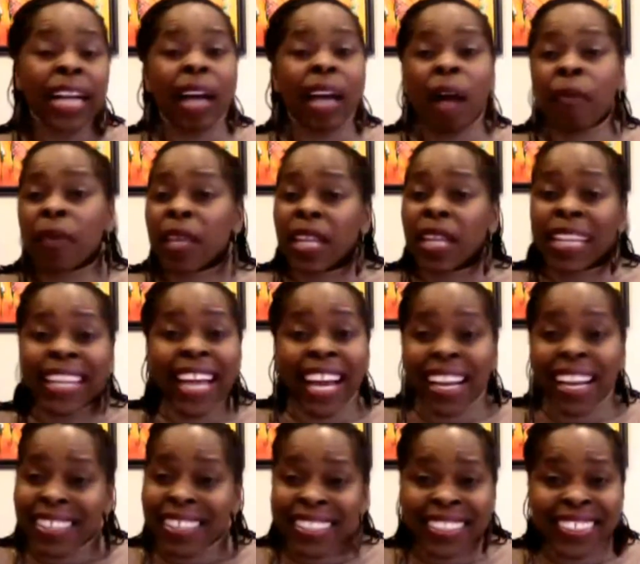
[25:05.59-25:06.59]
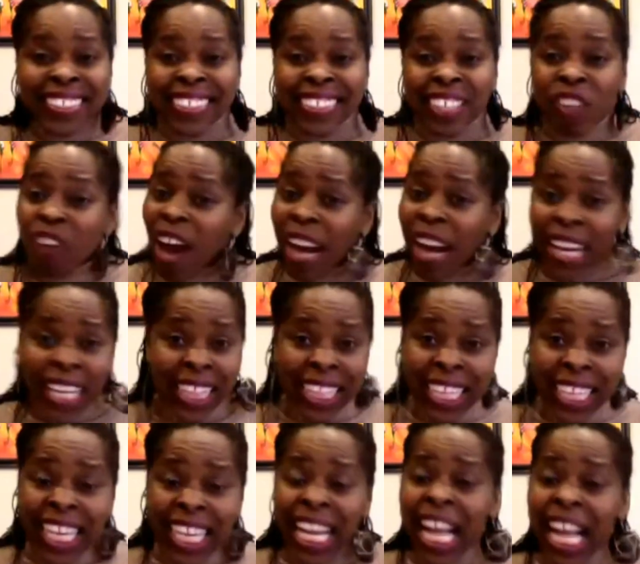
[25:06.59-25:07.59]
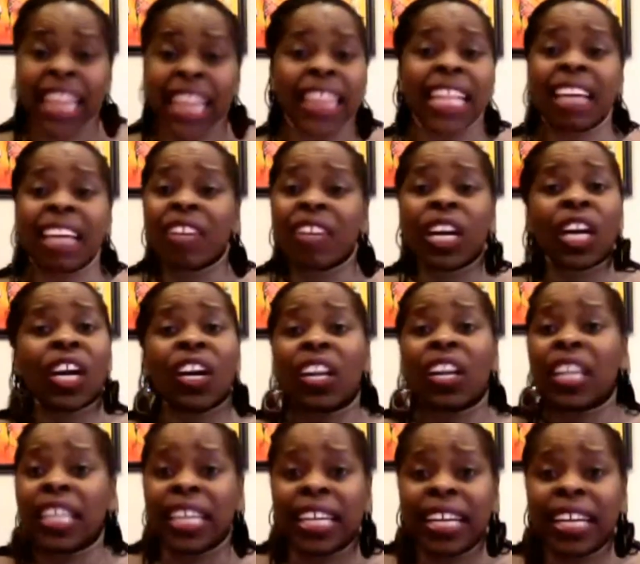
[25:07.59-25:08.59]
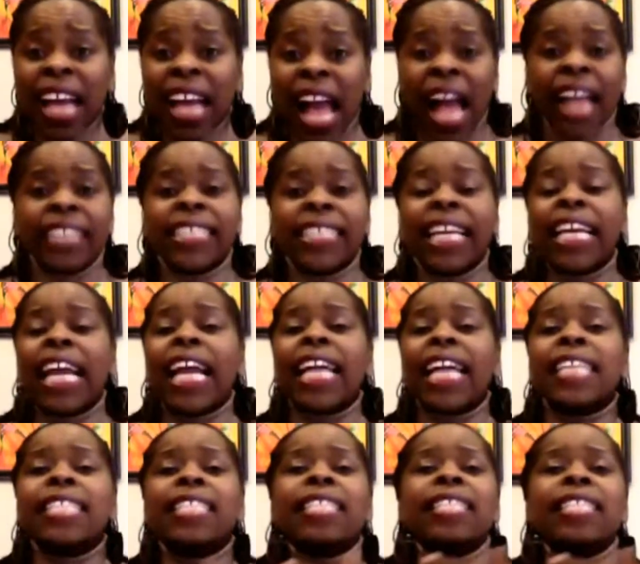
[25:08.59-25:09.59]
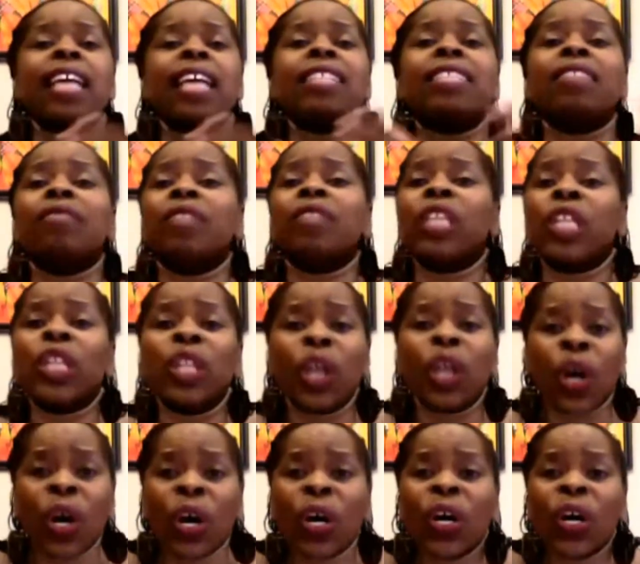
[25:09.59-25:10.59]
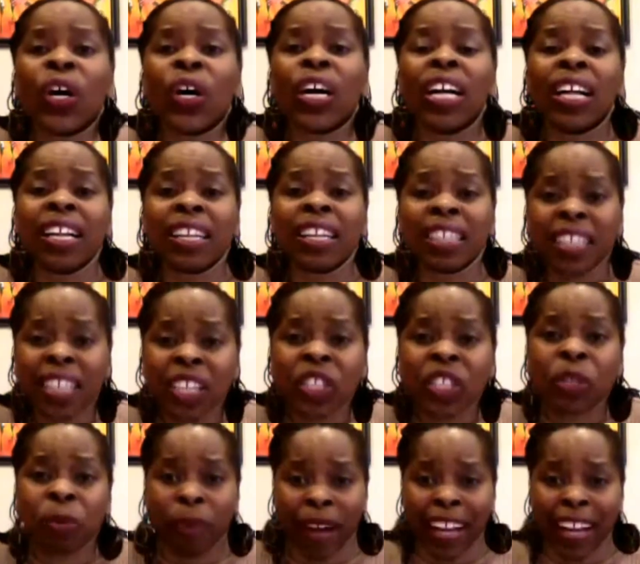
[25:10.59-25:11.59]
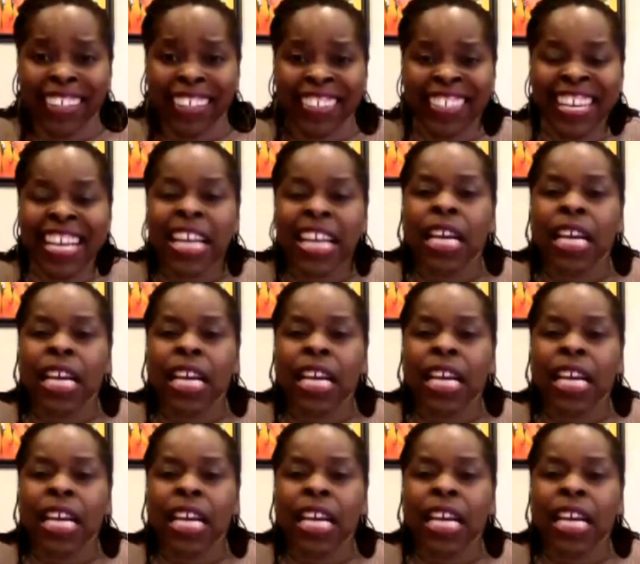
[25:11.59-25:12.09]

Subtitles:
Coming late chronically, leaving early, and taking excessively long lunch breaks